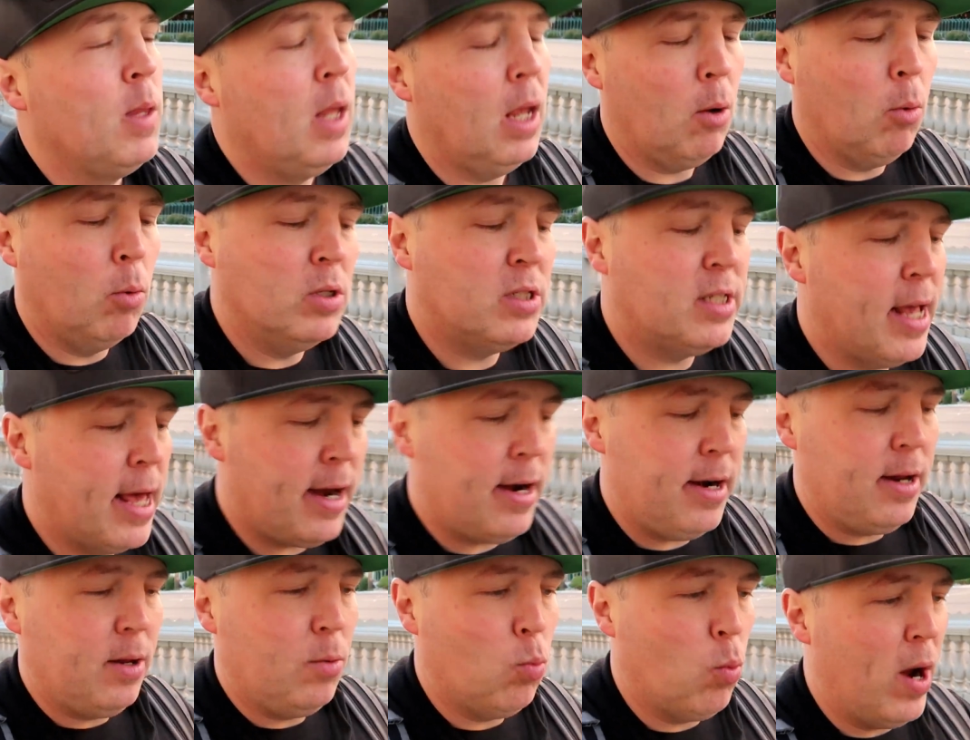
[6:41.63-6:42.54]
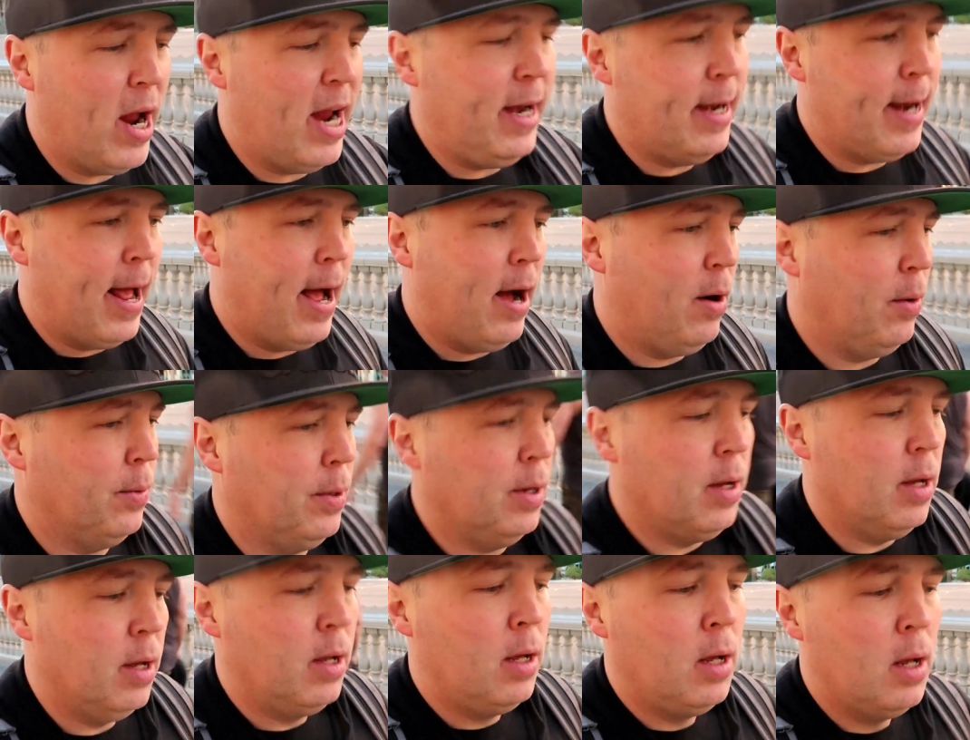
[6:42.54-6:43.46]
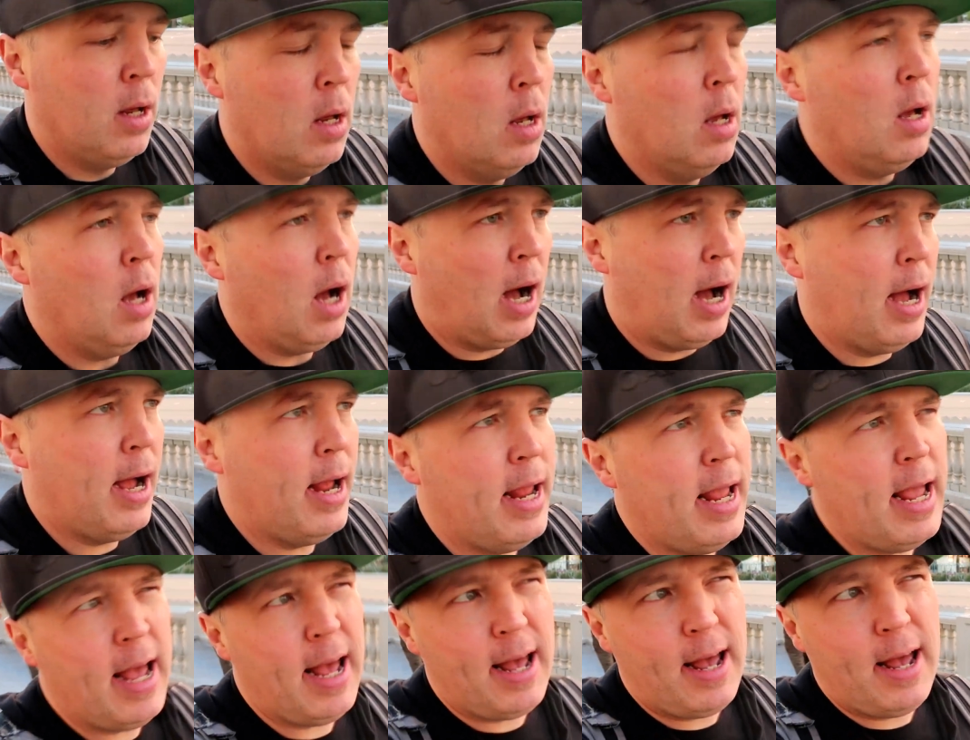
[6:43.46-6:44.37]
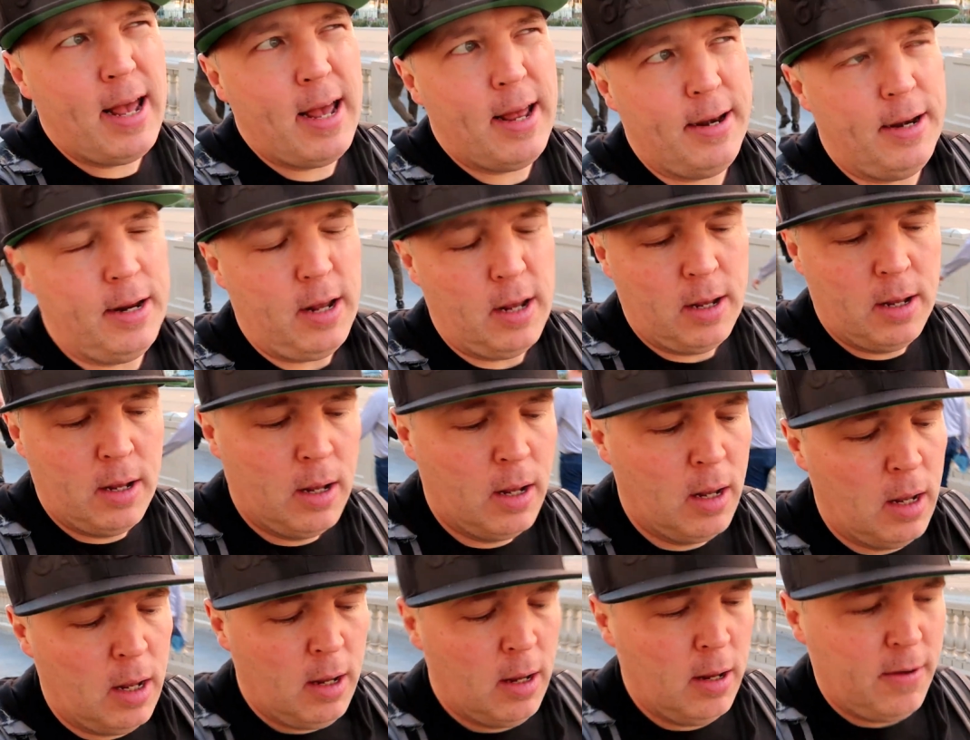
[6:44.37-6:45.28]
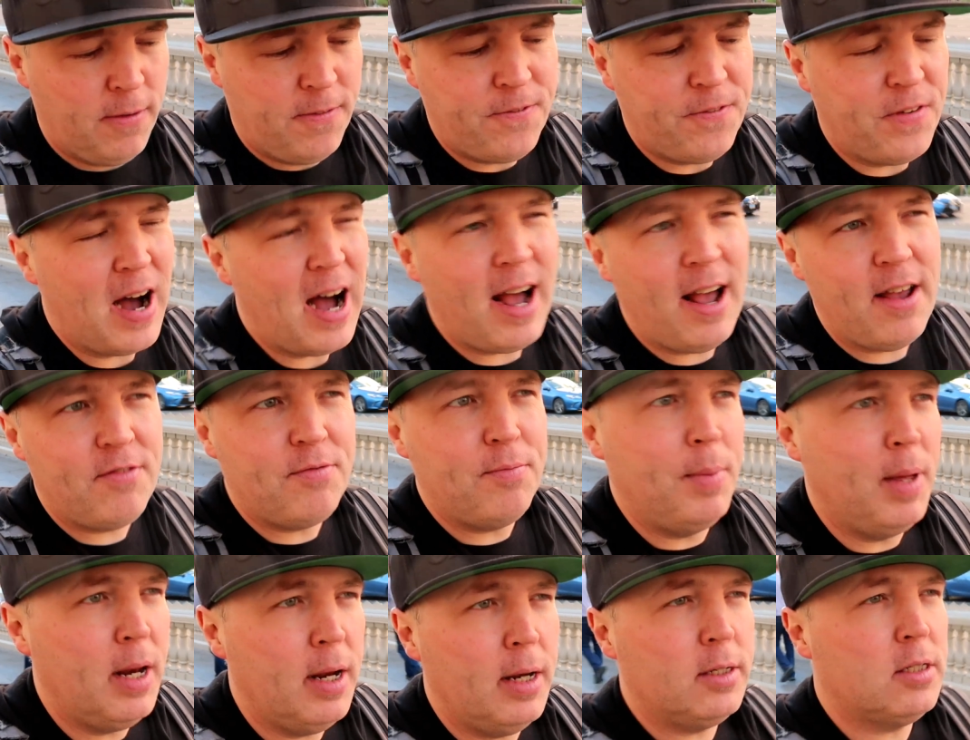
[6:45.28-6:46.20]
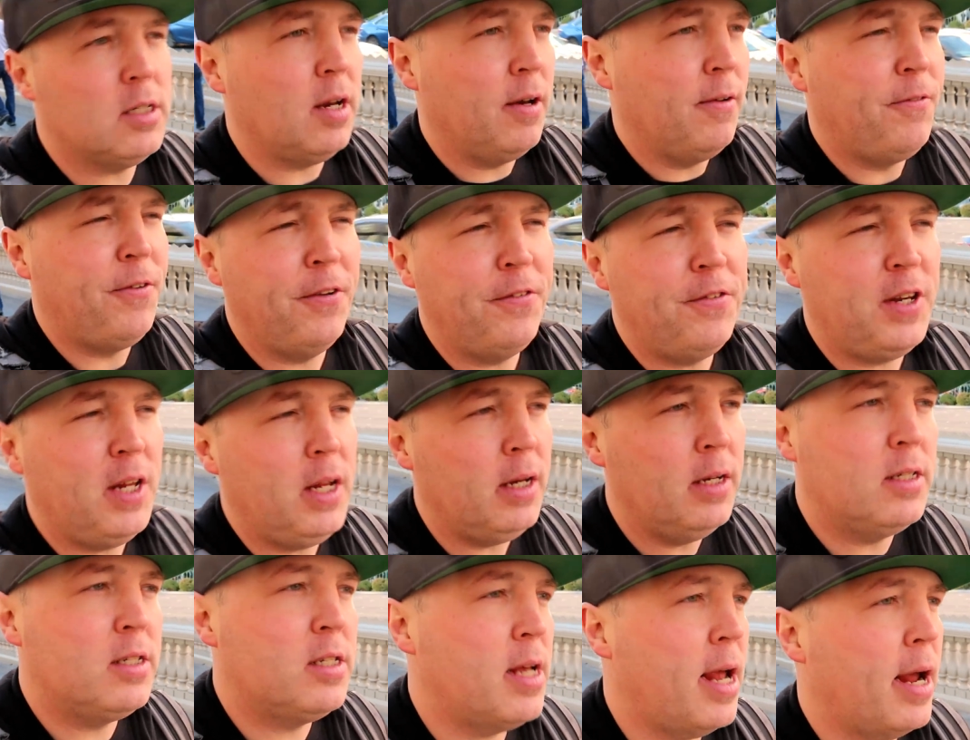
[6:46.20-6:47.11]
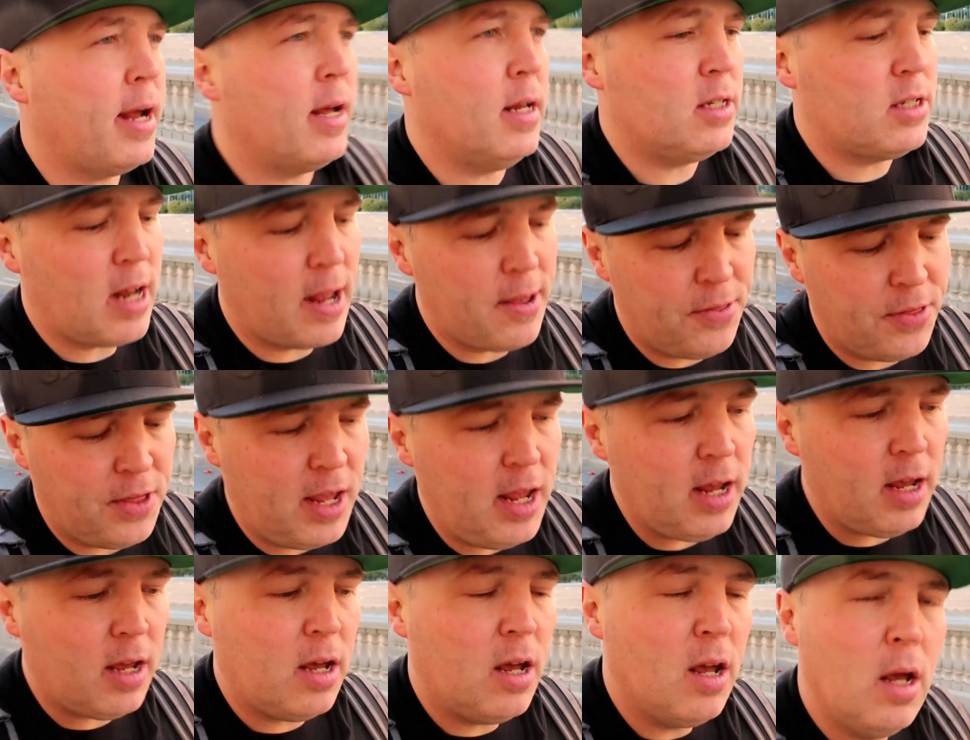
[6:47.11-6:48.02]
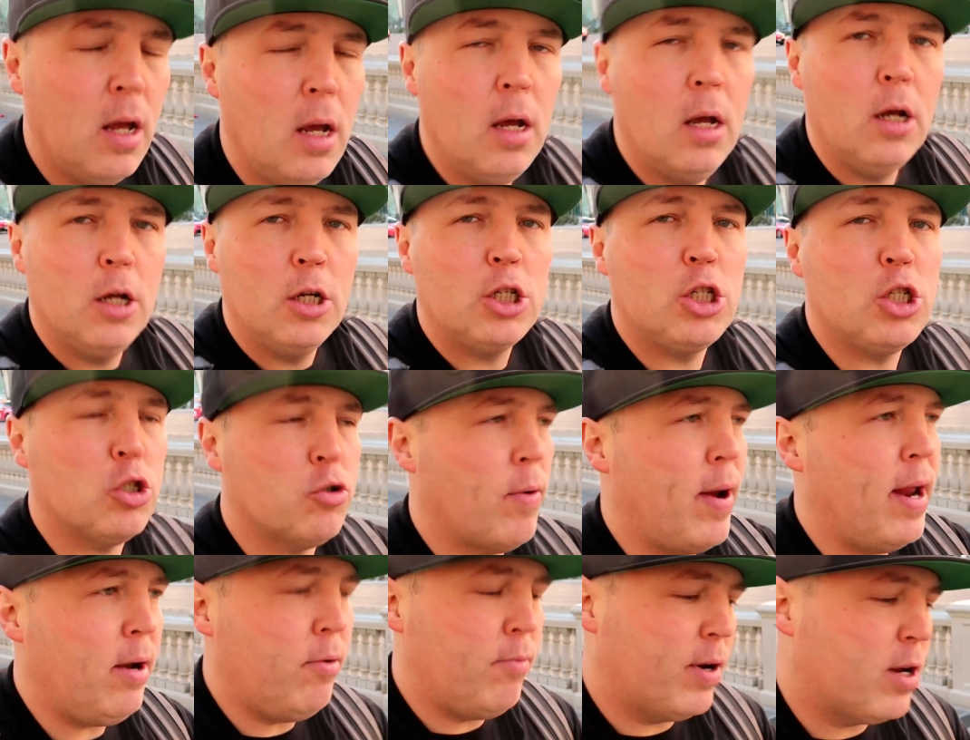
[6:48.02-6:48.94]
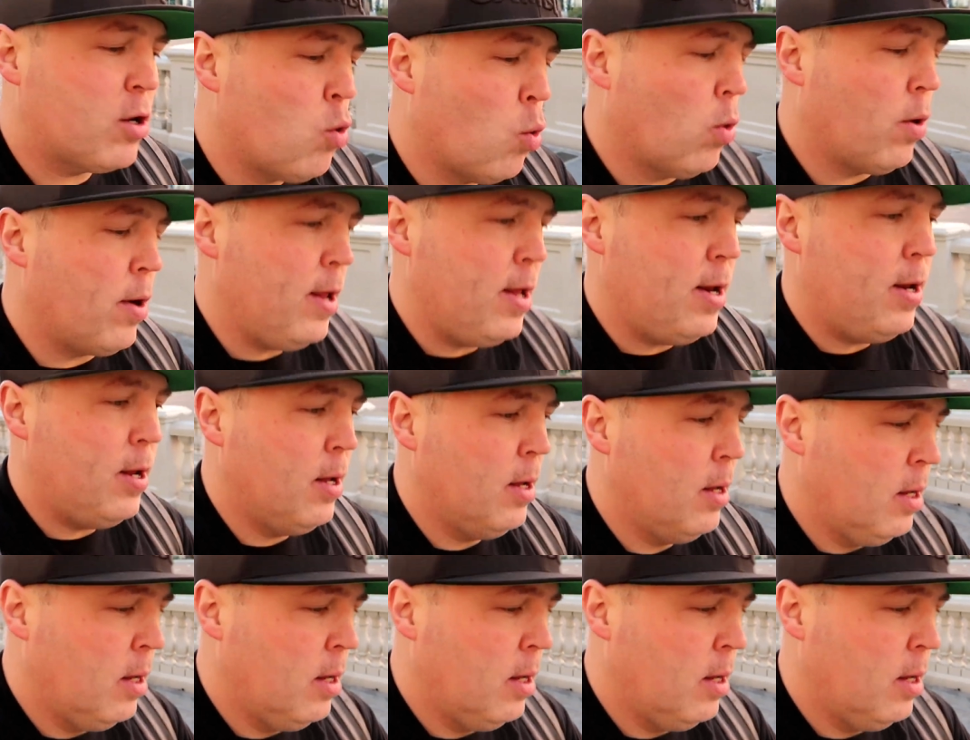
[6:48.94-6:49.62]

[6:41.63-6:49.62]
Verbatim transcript: It was edited way down. I had five minutes and fifteen seconds, I think, straight recorded,